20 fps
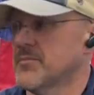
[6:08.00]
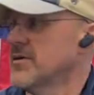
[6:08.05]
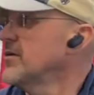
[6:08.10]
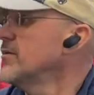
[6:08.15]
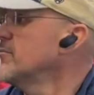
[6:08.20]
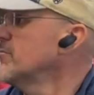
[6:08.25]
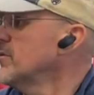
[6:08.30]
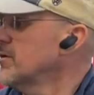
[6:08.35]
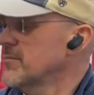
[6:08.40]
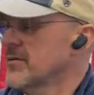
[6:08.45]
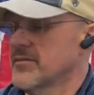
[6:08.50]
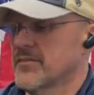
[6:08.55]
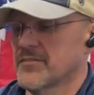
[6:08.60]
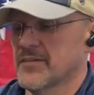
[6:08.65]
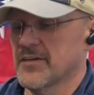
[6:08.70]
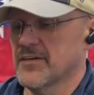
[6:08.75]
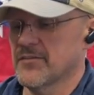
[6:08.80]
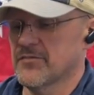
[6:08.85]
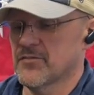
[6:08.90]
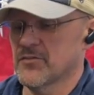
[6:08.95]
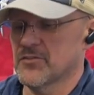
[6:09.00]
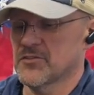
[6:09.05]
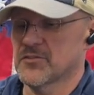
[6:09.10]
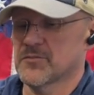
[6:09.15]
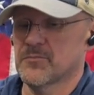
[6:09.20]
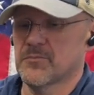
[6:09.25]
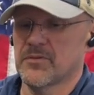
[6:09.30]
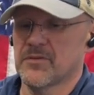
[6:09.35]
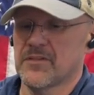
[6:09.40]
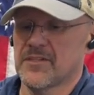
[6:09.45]
up on one of my very
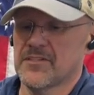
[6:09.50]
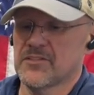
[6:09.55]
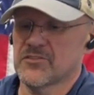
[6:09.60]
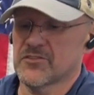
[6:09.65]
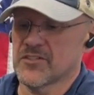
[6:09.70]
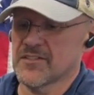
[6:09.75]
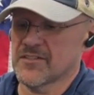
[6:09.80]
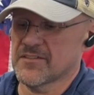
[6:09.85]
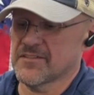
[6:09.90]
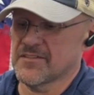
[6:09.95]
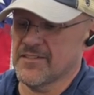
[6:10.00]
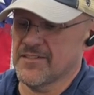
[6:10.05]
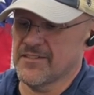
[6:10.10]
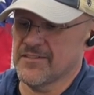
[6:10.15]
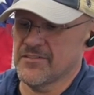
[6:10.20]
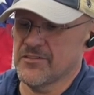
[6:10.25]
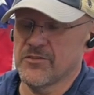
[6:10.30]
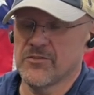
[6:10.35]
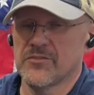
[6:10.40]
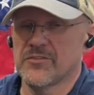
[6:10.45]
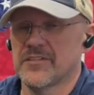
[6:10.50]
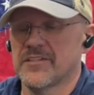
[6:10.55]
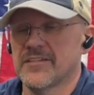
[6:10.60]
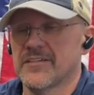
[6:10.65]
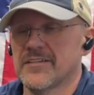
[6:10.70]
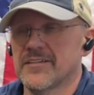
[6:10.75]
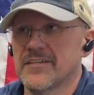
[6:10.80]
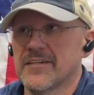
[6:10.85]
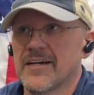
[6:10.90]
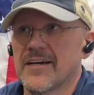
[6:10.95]
first police trucks and used
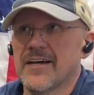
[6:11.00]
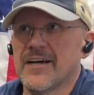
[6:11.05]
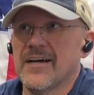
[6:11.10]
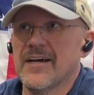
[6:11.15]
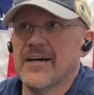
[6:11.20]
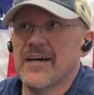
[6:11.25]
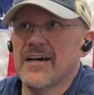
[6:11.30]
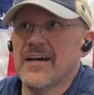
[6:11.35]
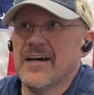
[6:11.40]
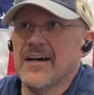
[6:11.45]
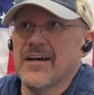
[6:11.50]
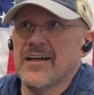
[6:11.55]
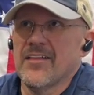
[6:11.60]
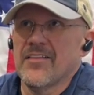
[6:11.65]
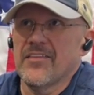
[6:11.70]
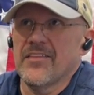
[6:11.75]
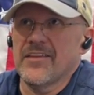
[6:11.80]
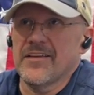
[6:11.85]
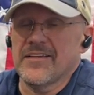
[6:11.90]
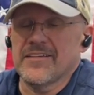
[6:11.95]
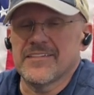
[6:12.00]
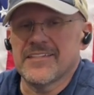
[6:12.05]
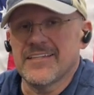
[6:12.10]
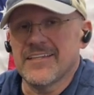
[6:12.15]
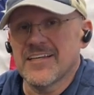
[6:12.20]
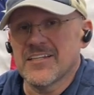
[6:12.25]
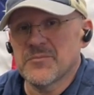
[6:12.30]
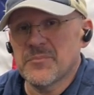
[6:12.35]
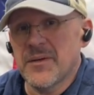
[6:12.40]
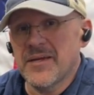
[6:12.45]
uh, the
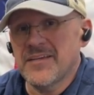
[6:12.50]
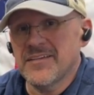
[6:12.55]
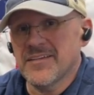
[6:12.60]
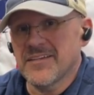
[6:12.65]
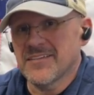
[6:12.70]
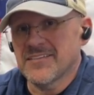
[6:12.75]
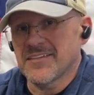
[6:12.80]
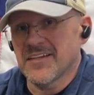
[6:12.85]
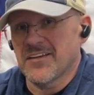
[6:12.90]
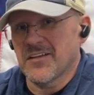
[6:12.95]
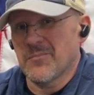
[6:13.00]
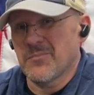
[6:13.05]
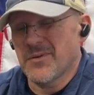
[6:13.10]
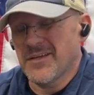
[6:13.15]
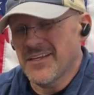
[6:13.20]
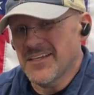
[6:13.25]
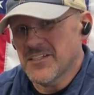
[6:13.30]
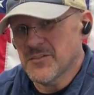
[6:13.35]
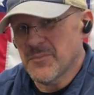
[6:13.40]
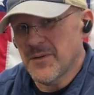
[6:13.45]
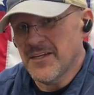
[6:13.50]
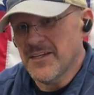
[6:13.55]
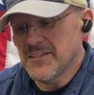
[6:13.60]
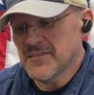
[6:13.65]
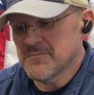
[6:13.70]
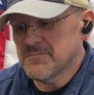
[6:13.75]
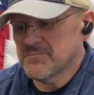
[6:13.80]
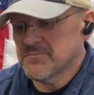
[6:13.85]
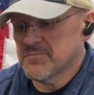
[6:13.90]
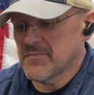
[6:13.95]
TS paint instead of the PS paint.
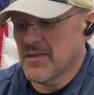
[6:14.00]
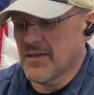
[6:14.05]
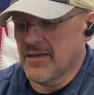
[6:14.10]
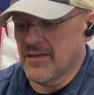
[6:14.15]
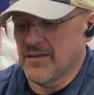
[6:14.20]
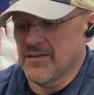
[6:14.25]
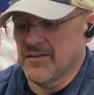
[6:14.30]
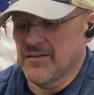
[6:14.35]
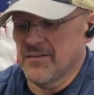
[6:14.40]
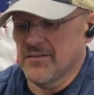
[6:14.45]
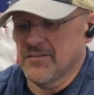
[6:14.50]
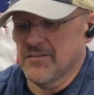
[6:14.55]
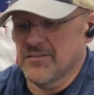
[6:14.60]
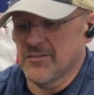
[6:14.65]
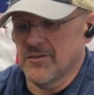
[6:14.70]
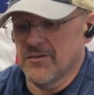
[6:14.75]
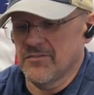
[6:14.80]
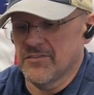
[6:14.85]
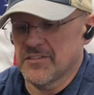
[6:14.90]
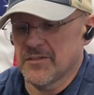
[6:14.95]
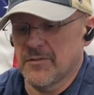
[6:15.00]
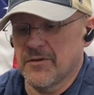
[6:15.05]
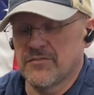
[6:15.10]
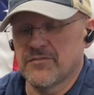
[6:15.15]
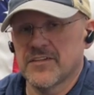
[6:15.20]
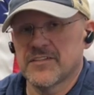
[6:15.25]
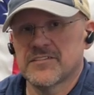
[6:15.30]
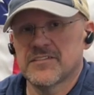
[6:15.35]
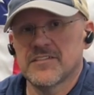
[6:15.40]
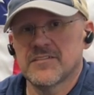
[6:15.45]
And so every time I
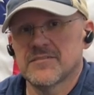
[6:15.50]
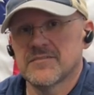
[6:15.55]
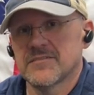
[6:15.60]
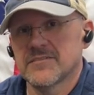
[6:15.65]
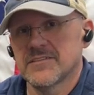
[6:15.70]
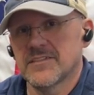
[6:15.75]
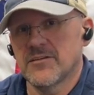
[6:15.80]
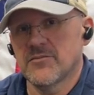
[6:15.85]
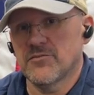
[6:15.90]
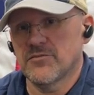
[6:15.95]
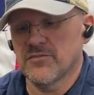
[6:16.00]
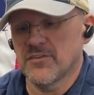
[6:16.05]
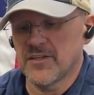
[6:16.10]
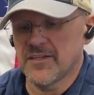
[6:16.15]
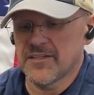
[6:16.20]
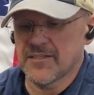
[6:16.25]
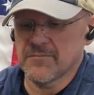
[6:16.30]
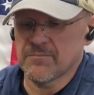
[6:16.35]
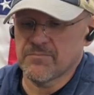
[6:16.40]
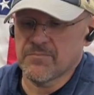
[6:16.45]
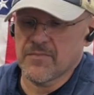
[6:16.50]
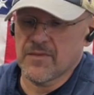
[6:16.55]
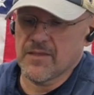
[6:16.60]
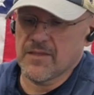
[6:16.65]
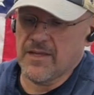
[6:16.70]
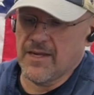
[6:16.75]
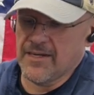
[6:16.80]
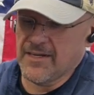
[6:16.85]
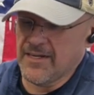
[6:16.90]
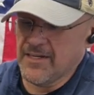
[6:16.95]
flicked it, it would flake.
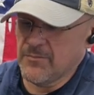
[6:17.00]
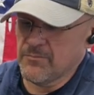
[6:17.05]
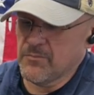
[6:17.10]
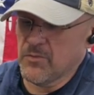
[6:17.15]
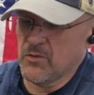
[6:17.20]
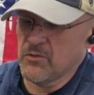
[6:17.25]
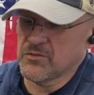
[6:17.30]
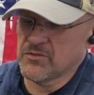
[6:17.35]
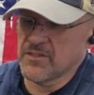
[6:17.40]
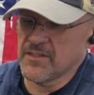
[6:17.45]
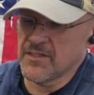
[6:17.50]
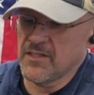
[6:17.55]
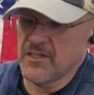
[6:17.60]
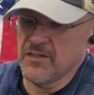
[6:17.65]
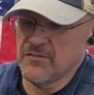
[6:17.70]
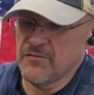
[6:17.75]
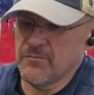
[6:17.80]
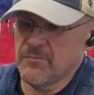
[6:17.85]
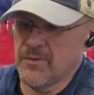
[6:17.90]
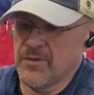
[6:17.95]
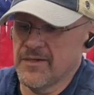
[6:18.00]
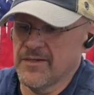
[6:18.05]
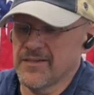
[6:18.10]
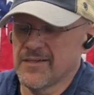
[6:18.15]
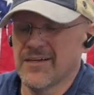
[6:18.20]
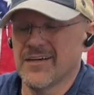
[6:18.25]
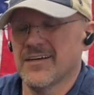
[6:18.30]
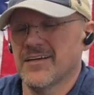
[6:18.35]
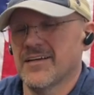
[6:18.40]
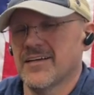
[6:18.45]
I got it mostly off, but
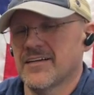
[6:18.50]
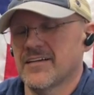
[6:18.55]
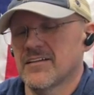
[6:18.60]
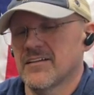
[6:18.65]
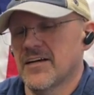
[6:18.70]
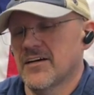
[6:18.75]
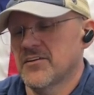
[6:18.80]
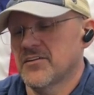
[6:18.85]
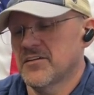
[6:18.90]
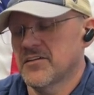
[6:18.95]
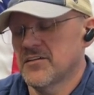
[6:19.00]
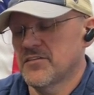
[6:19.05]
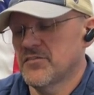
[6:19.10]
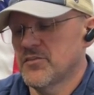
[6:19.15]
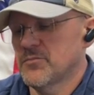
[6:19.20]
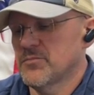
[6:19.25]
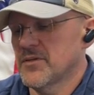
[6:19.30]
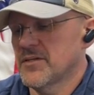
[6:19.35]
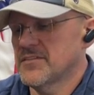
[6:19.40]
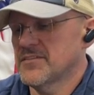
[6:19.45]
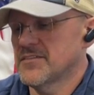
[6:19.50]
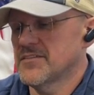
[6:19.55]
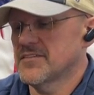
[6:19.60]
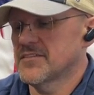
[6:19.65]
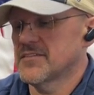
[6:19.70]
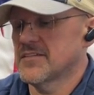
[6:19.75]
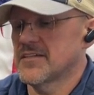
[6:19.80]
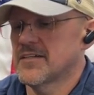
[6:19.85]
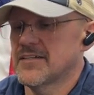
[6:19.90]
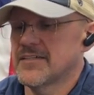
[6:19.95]
uh, it clouded in a few
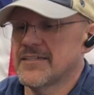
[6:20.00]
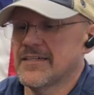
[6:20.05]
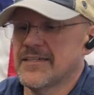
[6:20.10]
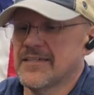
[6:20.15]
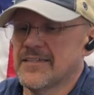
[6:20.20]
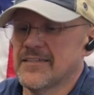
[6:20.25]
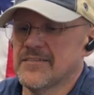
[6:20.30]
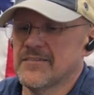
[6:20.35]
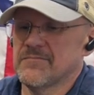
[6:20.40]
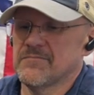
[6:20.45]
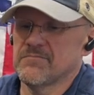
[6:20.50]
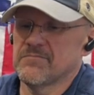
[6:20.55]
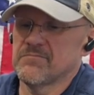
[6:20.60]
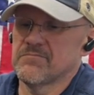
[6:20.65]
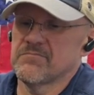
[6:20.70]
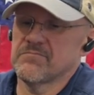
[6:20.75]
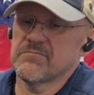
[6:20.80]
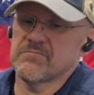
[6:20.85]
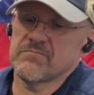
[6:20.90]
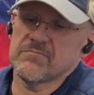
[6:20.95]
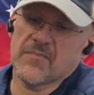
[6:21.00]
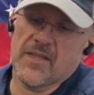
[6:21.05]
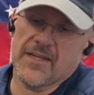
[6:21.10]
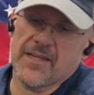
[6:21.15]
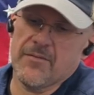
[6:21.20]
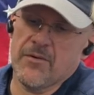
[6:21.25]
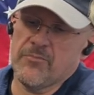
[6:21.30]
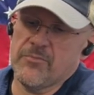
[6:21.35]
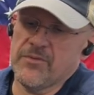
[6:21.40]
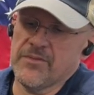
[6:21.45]
places. And I
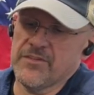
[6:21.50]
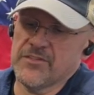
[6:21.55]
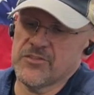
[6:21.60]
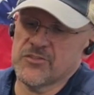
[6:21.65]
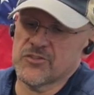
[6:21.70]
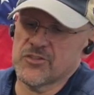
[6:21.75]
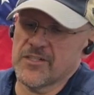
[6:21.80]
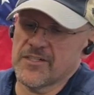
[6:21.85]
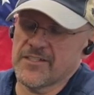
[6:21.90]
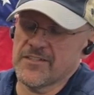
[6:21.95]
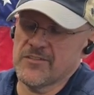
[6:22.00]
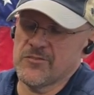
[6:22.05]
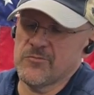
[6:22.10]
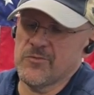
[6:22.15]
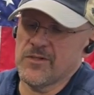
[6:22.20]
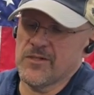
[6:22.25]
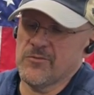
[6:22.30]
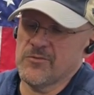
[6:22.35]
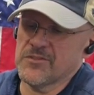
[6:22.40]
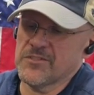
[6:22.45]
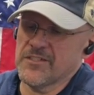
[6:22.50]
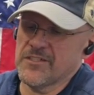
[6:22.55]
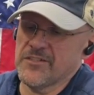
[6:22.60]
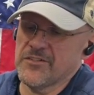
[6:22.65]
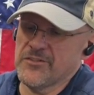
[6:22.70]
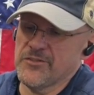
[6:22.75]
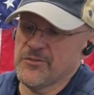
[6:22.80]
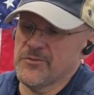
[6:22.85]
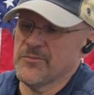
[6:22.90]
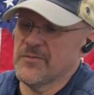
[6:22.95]
came up with this truck is what I was going to
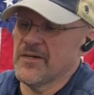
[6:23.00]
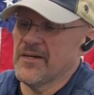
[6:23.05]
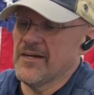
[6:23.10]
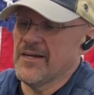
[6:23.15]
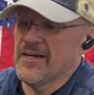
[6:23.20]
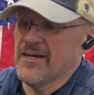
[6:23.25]
do.